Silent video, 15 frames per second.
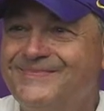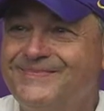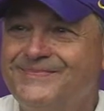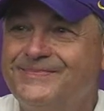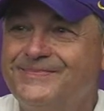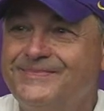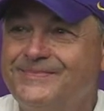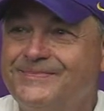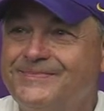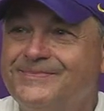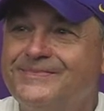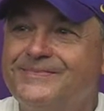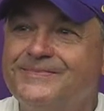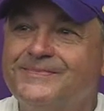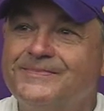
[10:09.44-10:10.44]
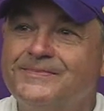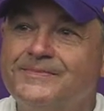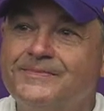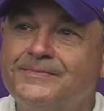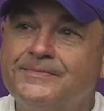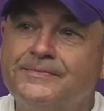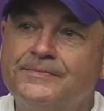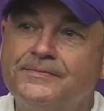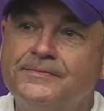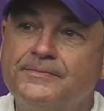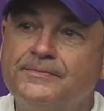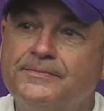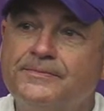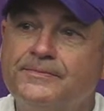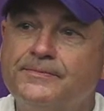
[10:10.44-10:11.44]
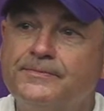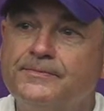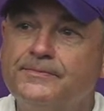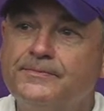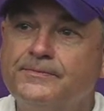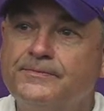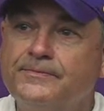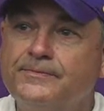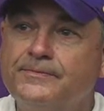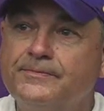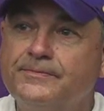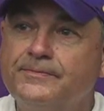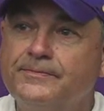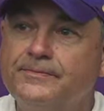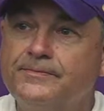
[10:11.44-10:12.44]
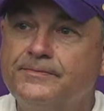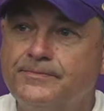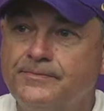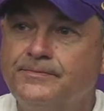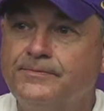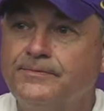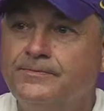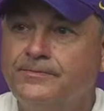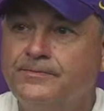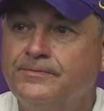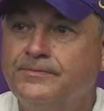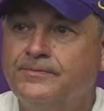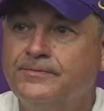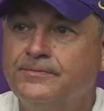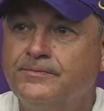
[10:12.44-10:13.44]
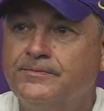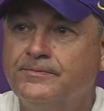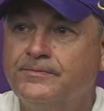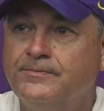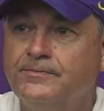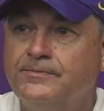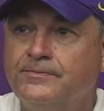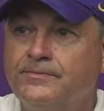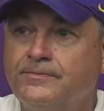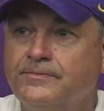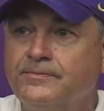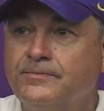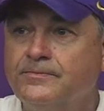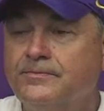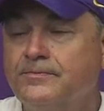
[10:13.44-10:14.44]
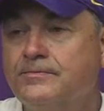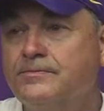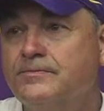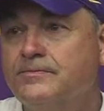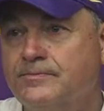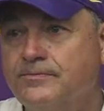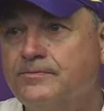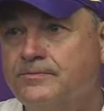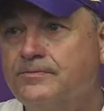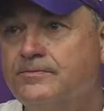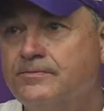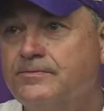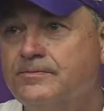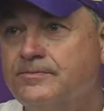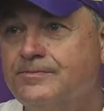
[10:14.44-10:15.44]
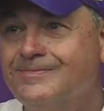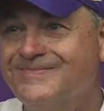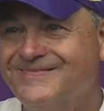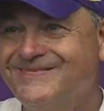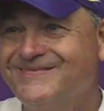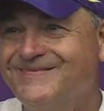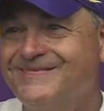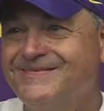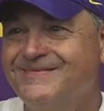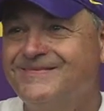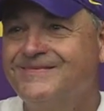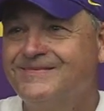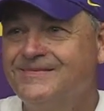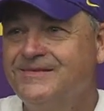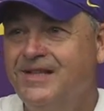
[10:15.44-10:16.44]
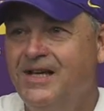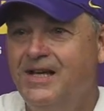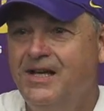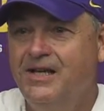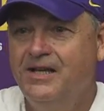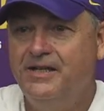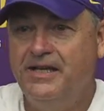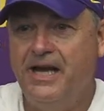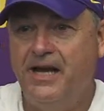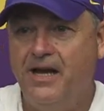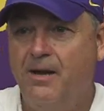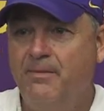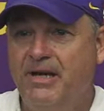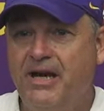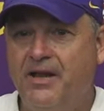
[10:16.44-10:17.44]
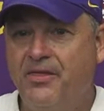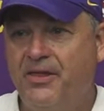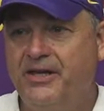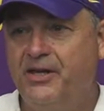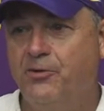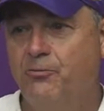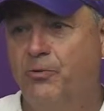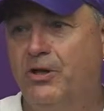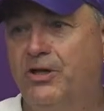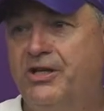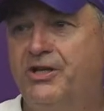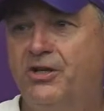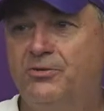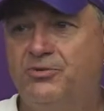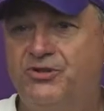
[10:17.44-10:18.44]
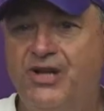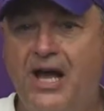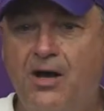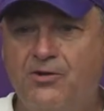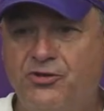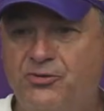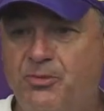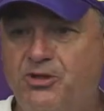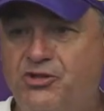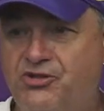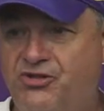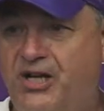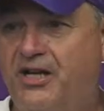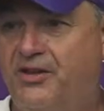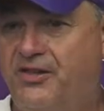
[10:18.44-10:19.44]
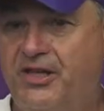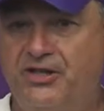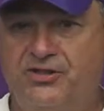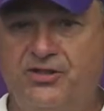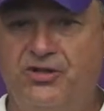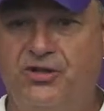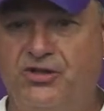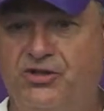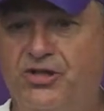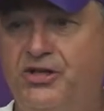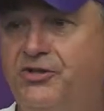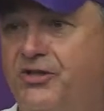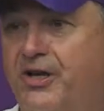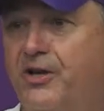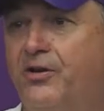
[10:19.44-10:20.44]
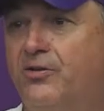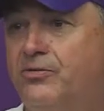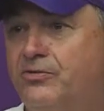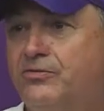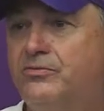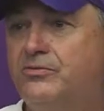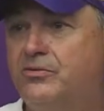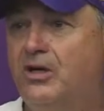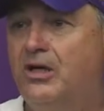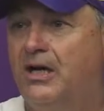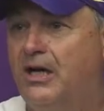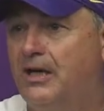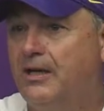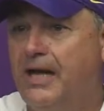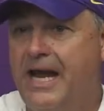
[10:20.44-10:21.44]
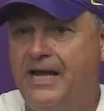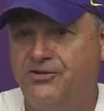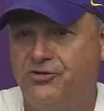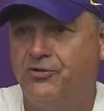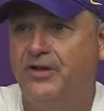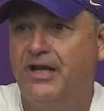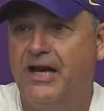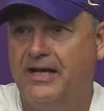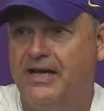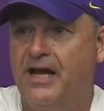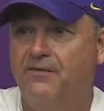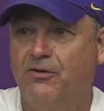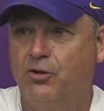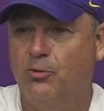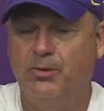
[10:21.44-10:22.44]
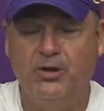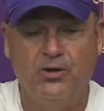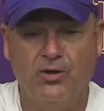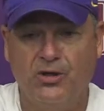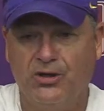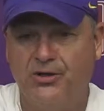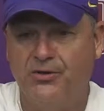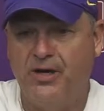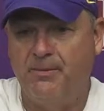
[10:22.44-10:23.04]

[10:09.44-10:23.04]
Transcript: Coach, how have you seen the offense take steps forward this spring, last spring compared to the, I mean, this spring compared to last spring? Yeah, I mean, I think it really comes down as much as anything to the detail uh, answer that I gave a little bit earlier.